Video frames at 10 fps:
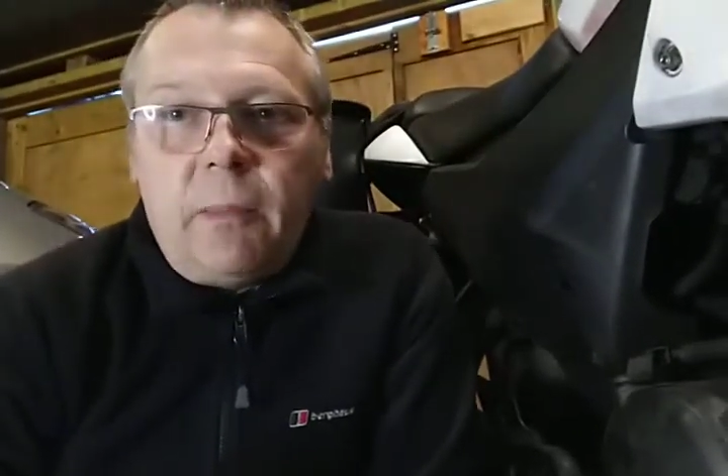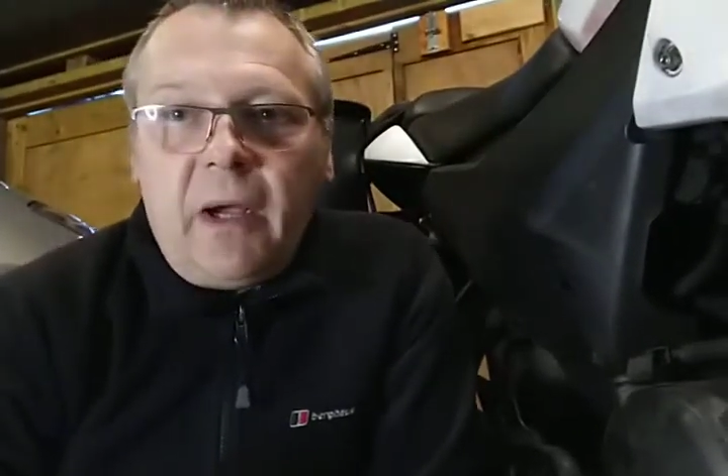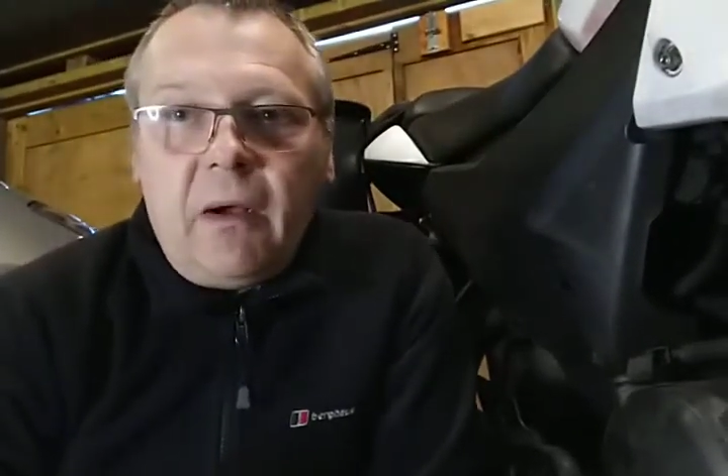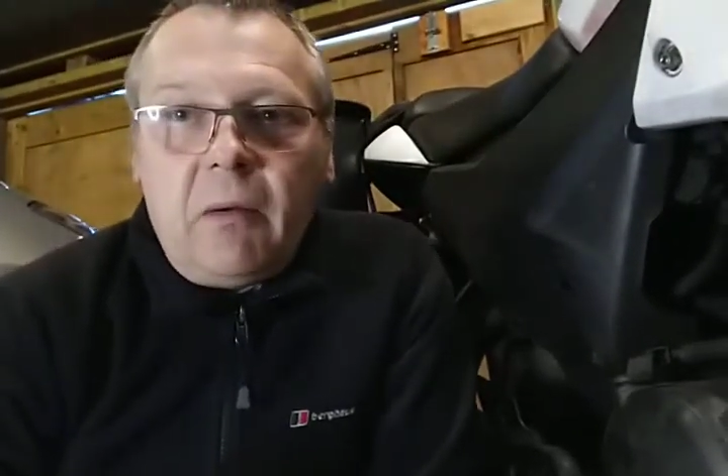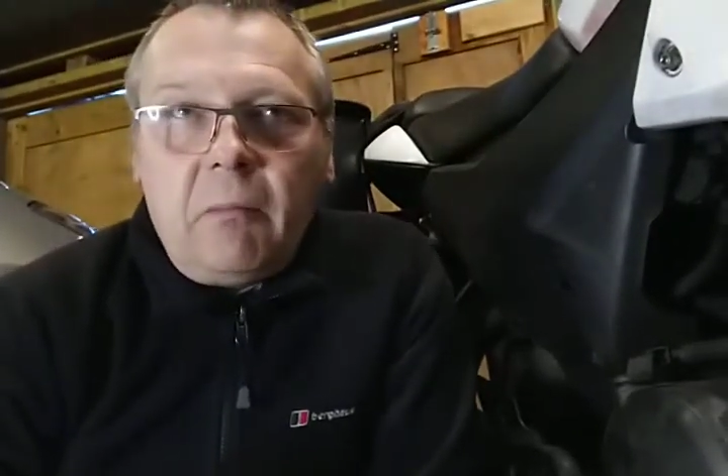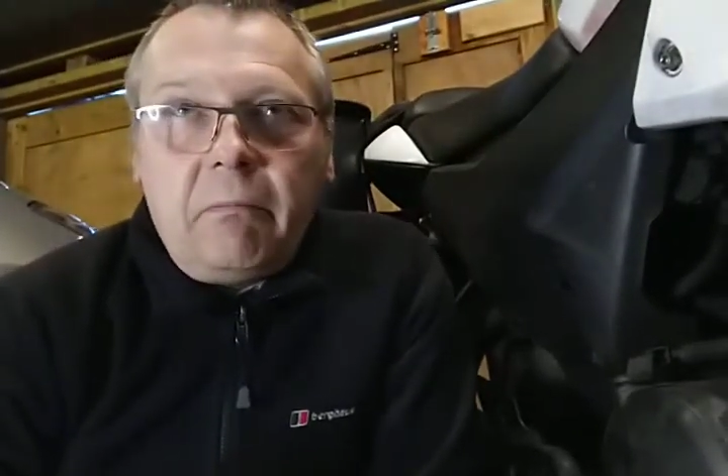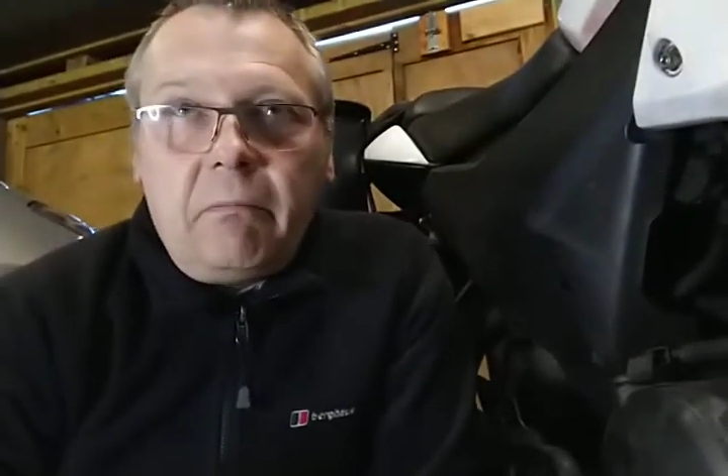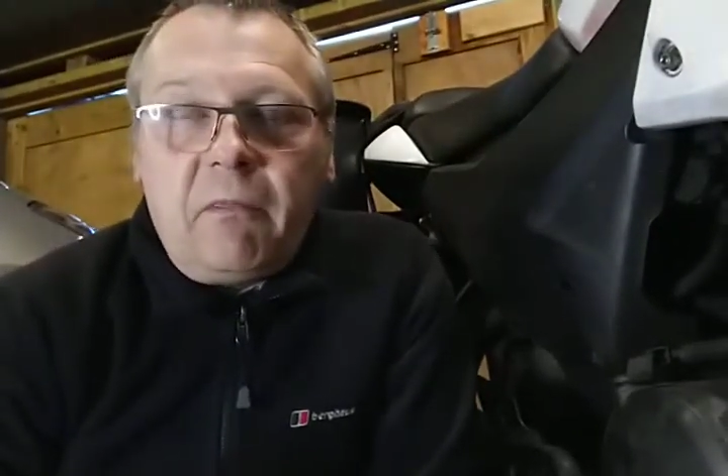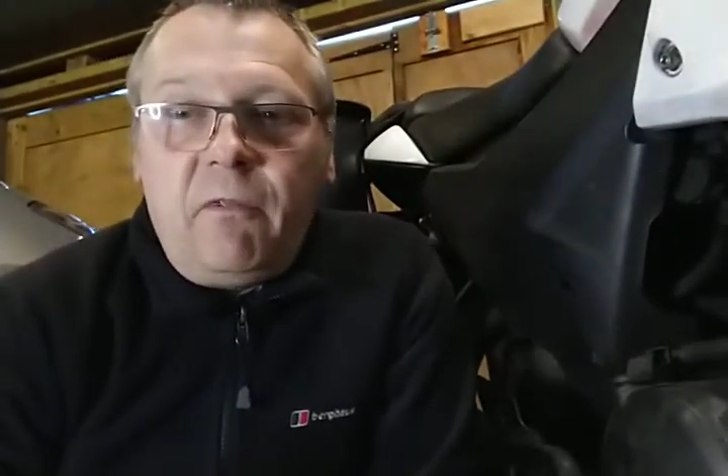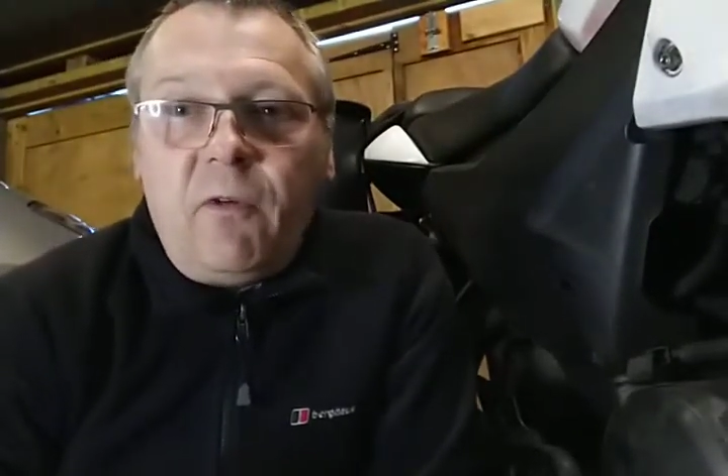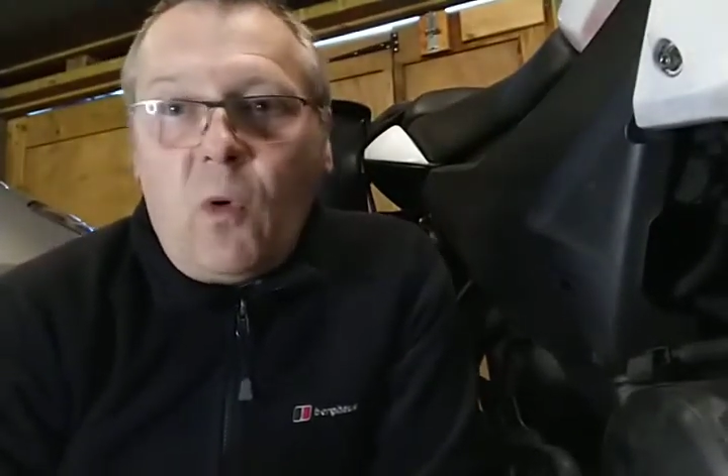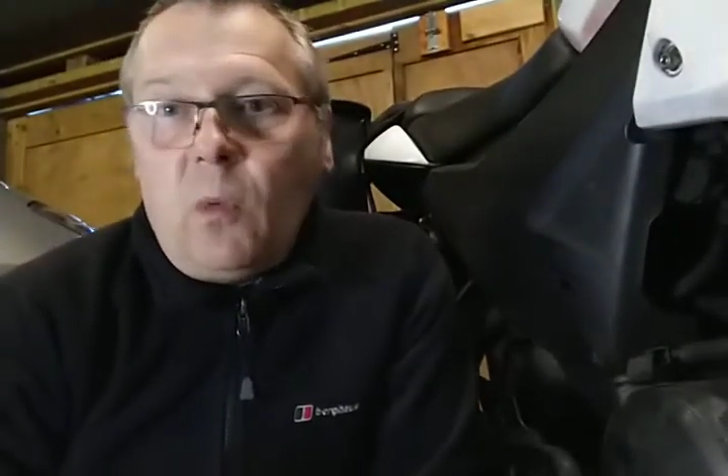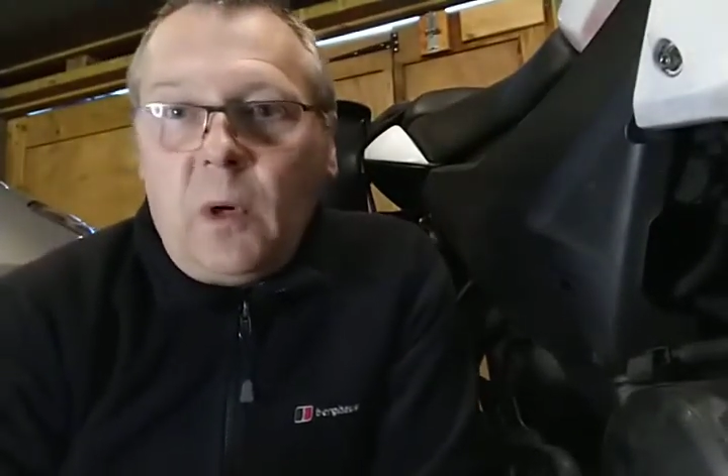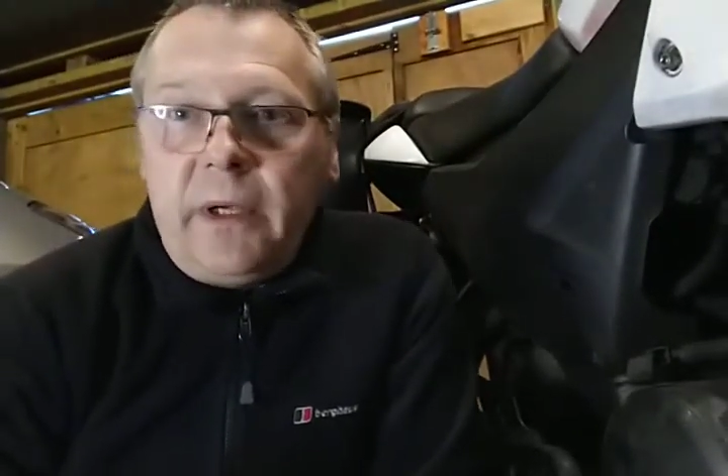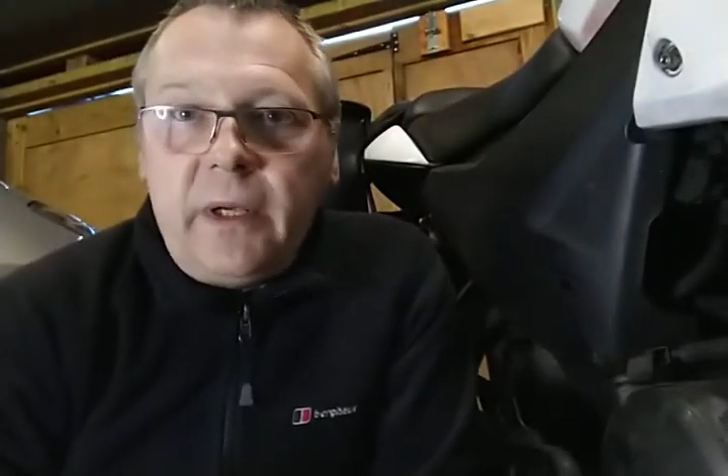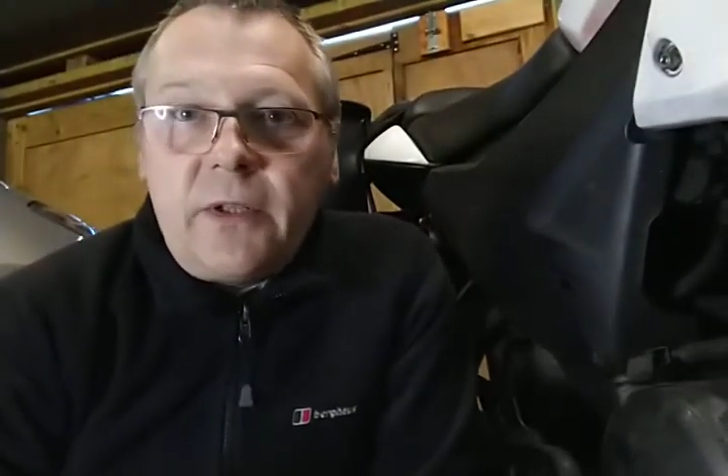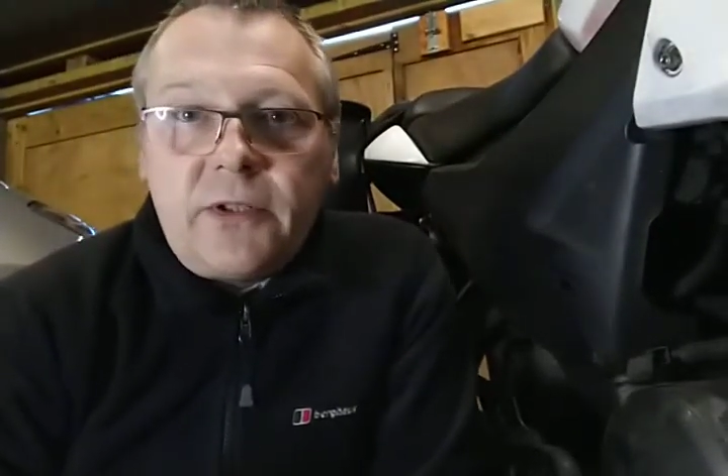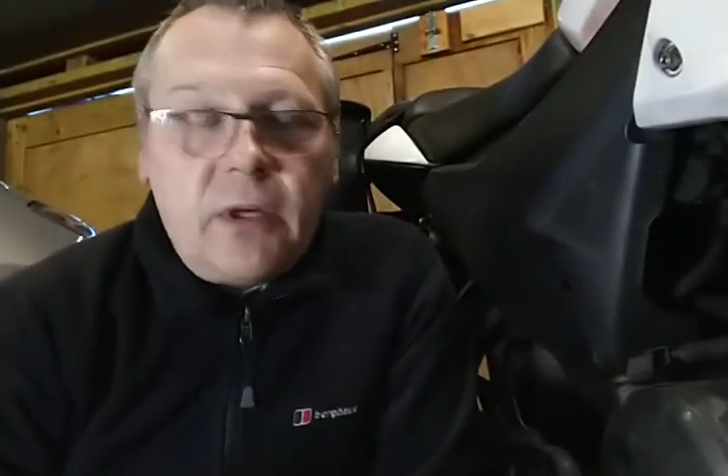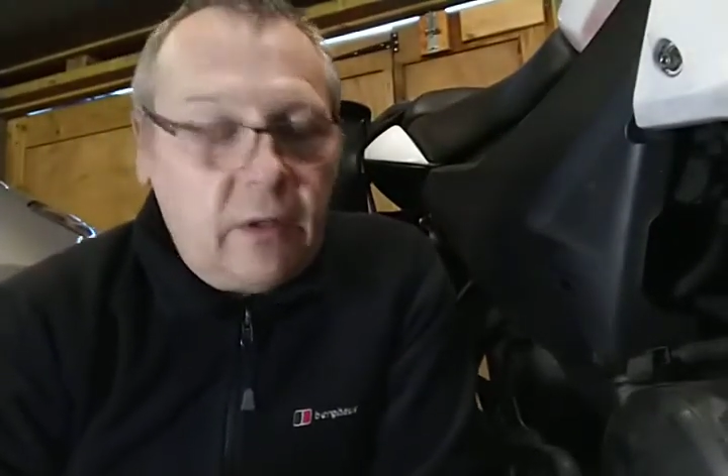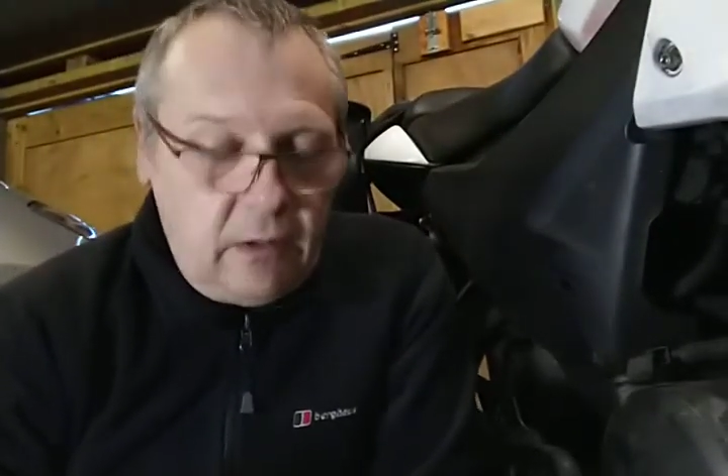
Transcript: about 4 weeks.